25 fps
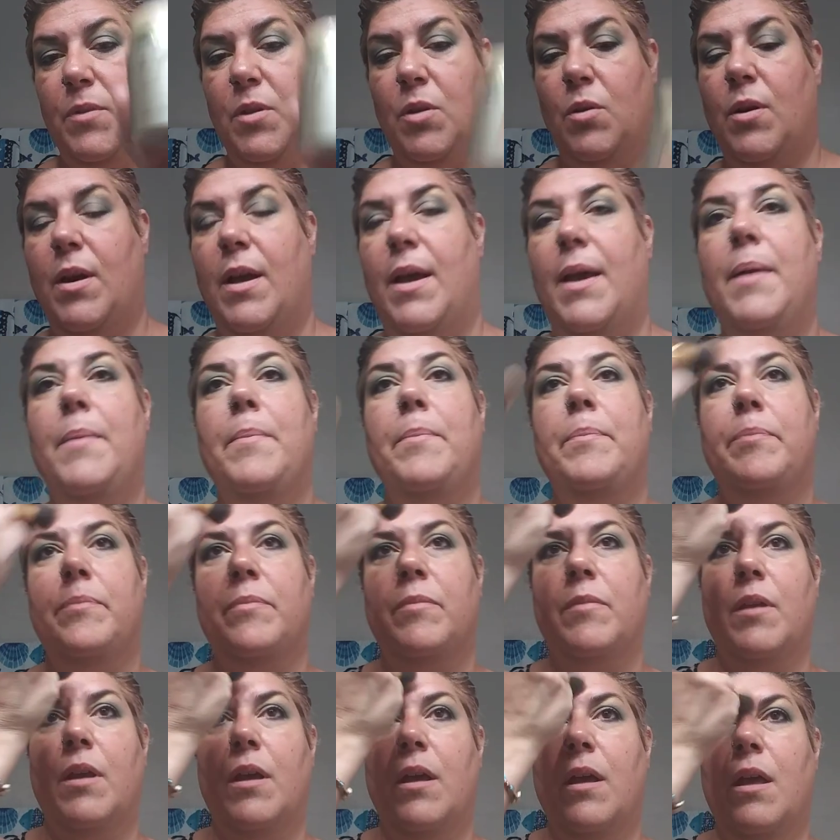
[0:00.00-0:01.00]
Okay, and
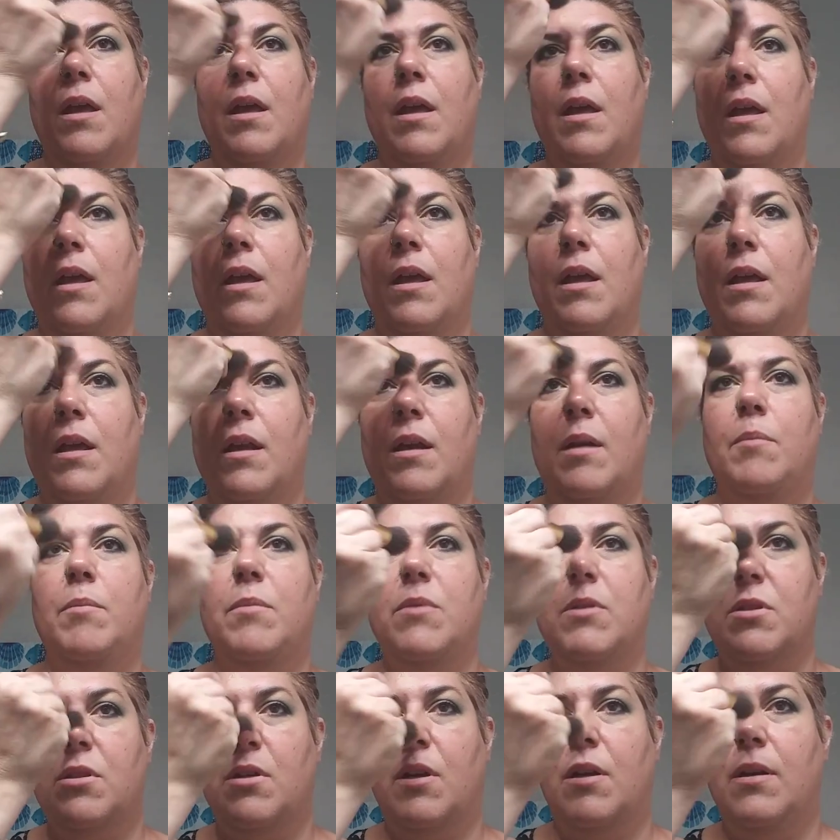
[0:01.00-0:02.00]
I'm gonna
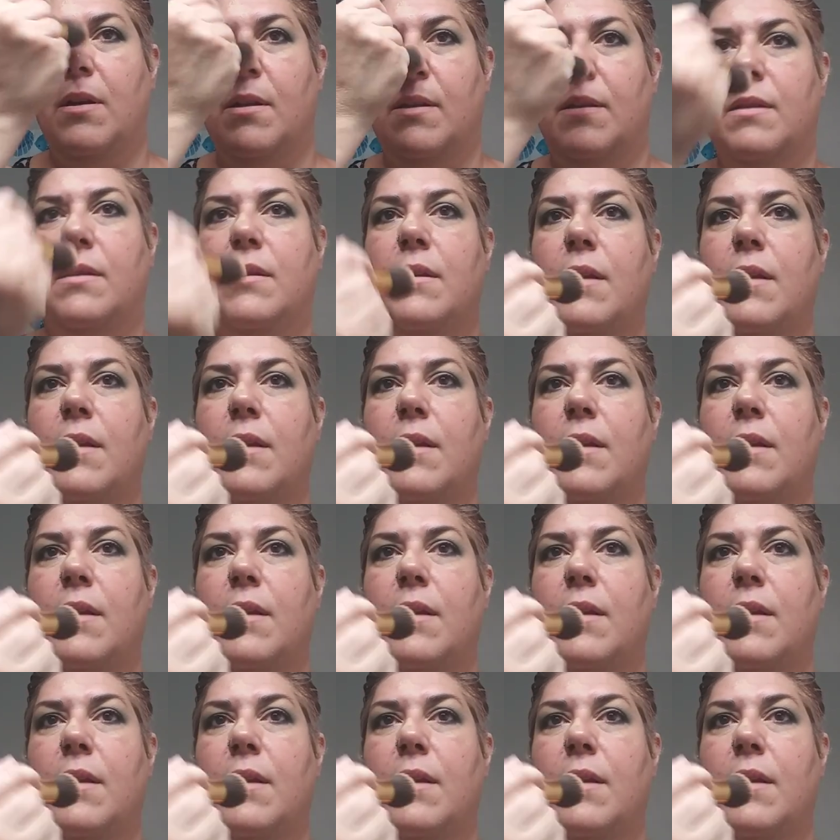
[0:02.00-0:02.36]
start at